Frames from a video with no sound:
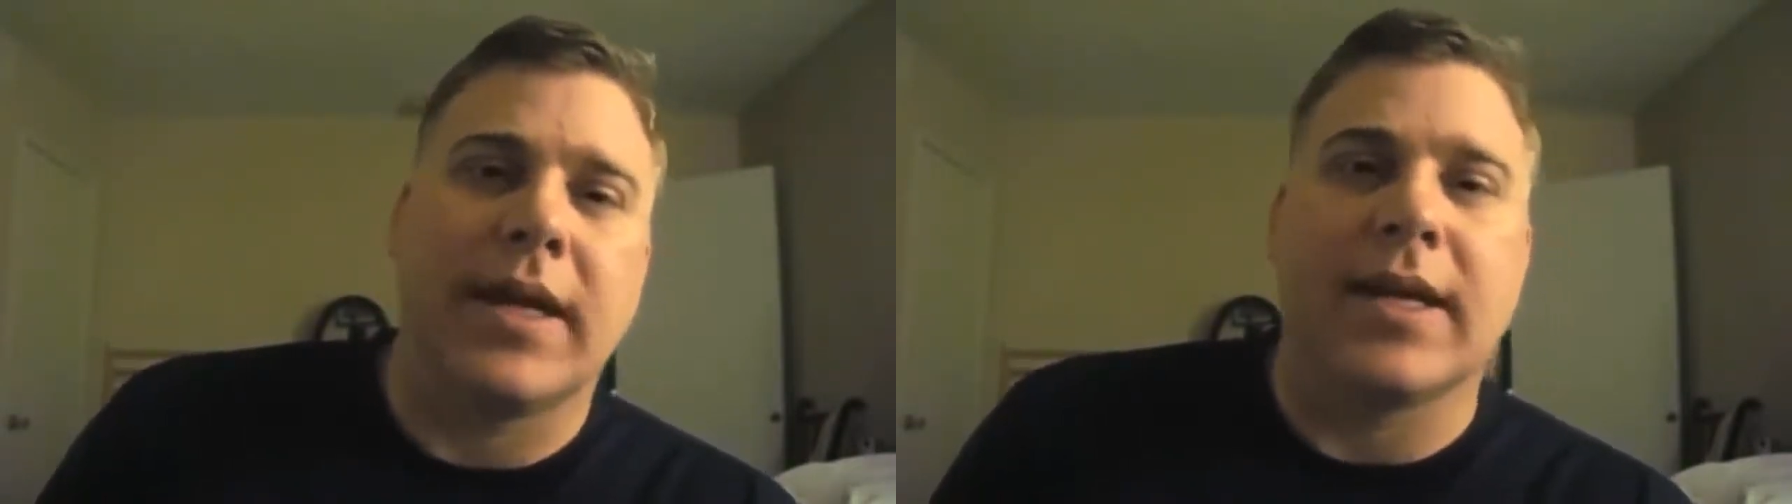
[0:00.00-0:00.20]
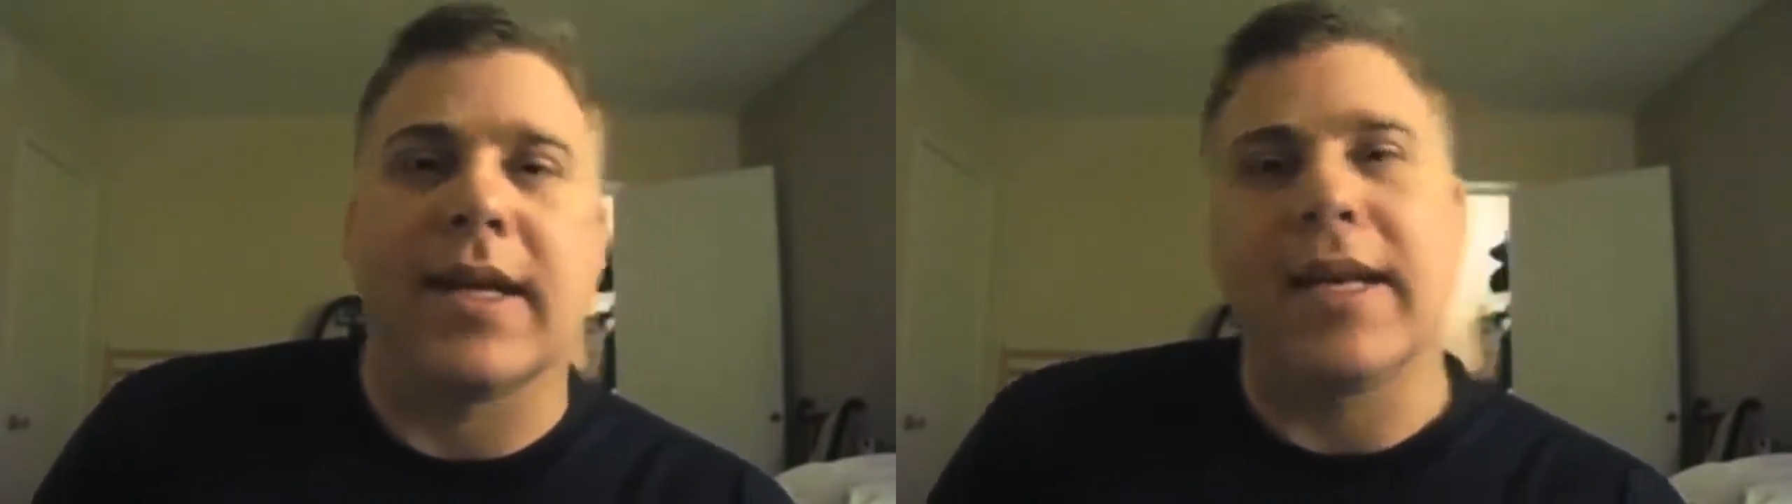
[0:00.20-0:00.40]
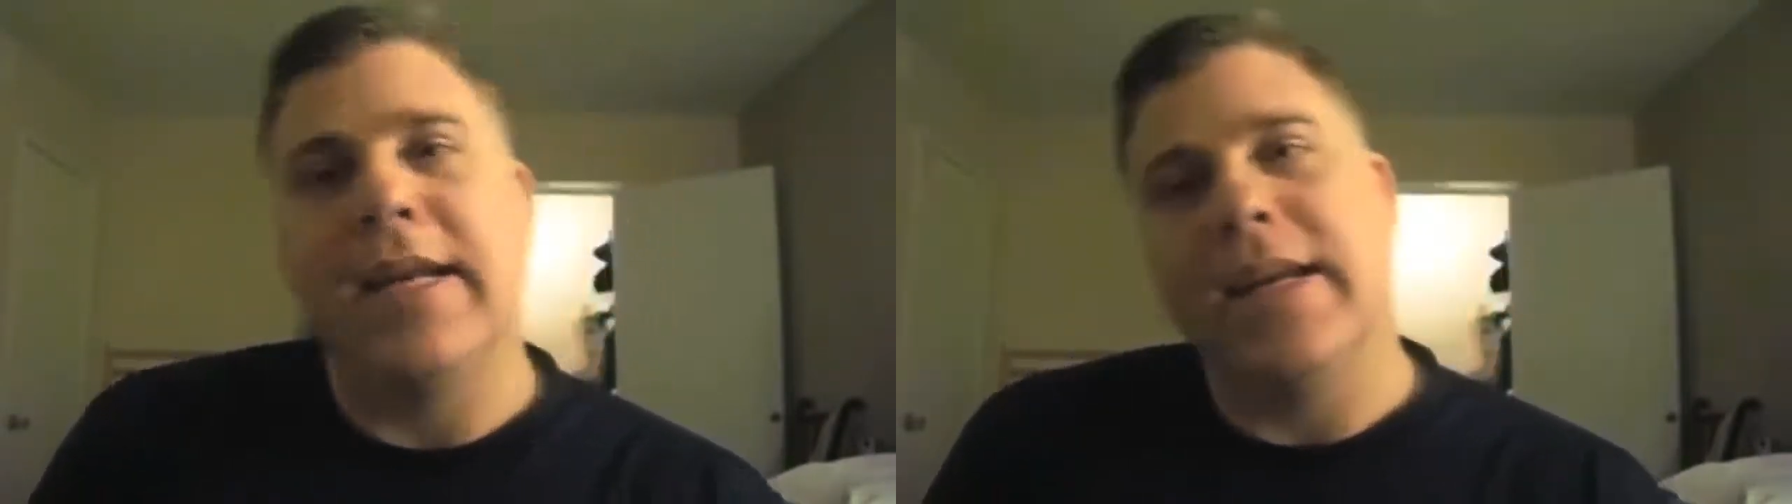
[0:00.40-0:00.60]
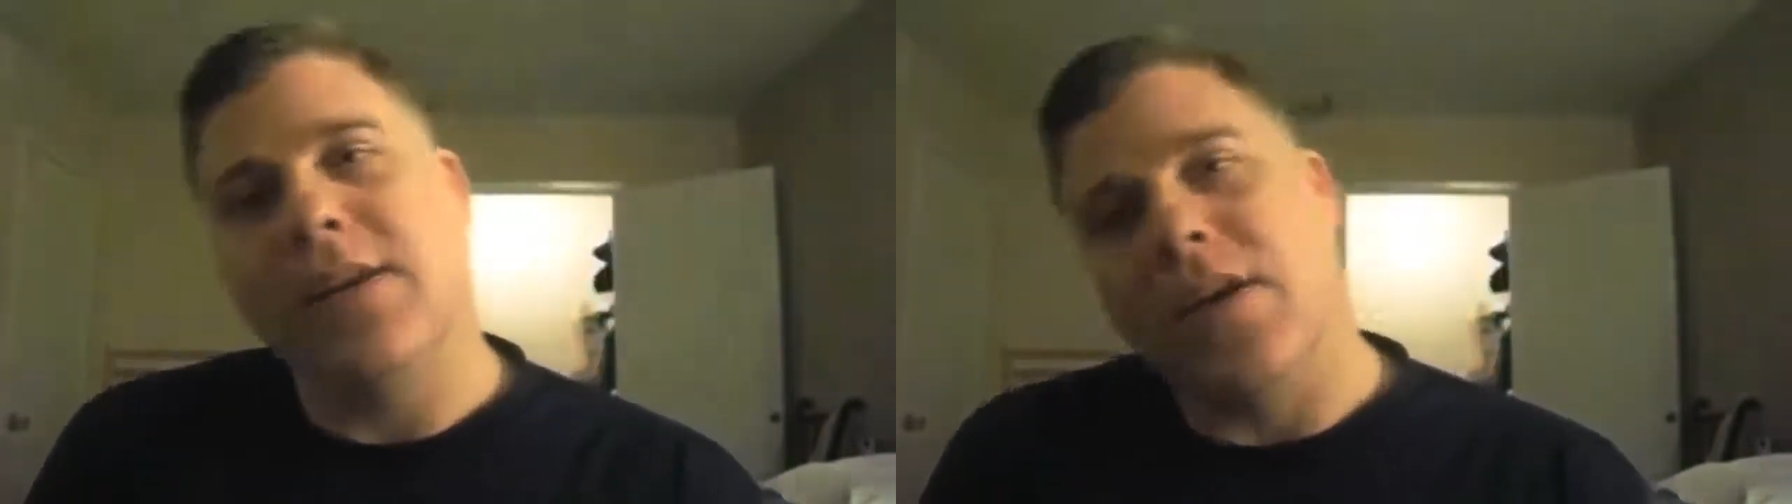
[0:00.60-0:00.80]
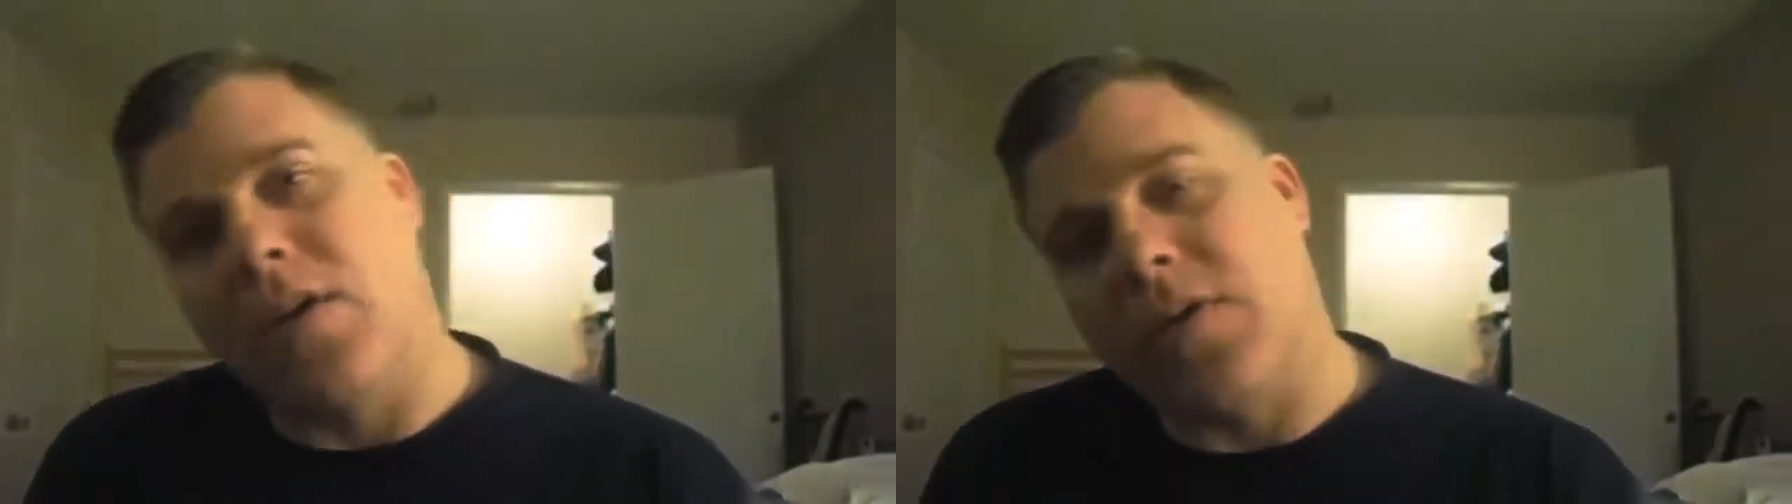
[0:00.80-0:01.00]
he
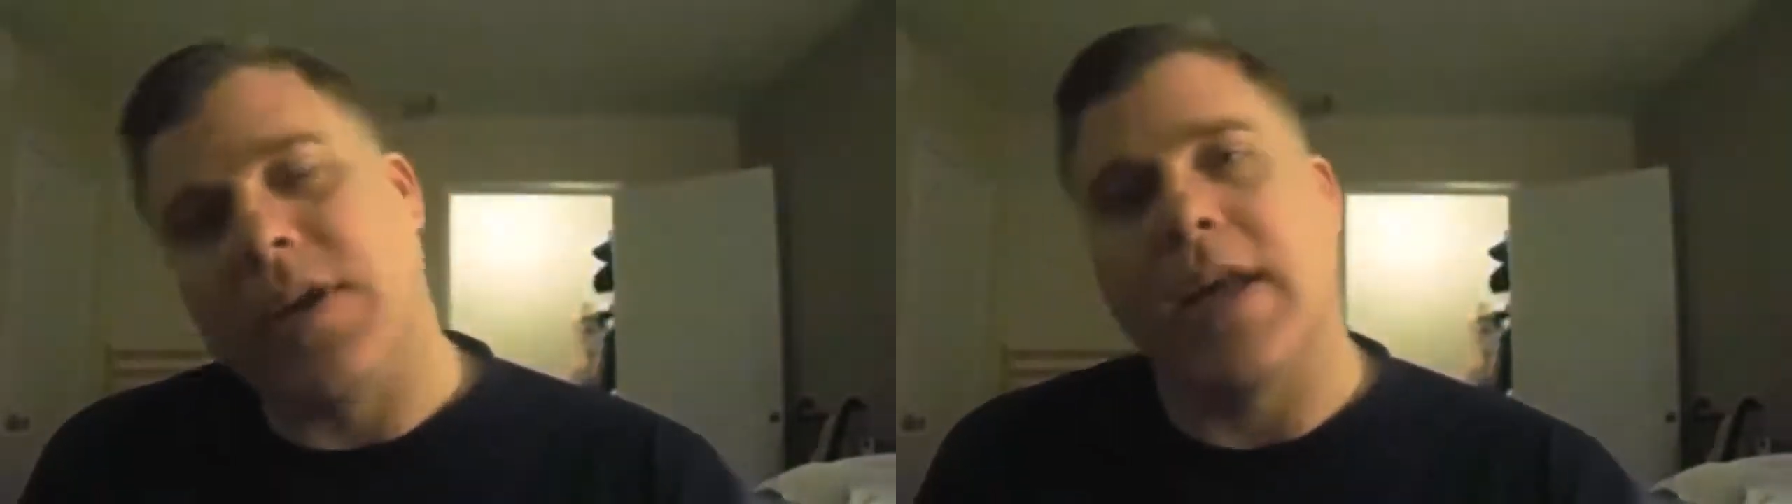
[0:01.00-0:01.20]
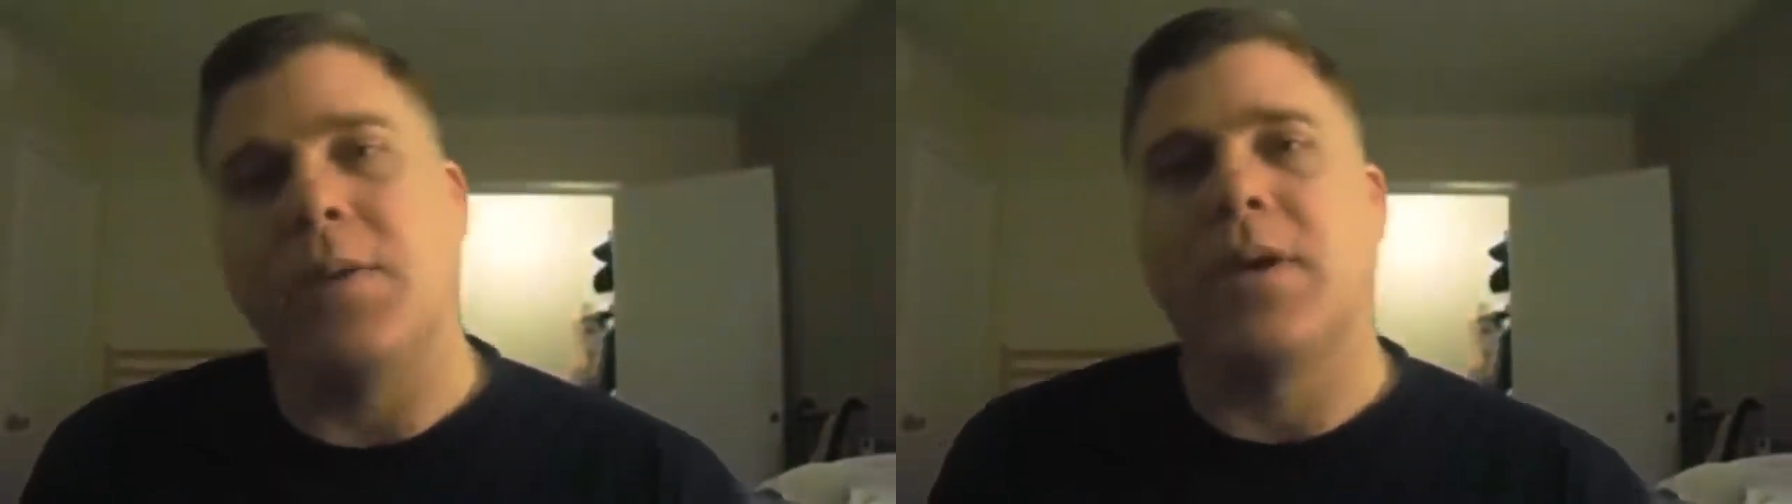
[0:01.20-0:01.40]
leaned over and he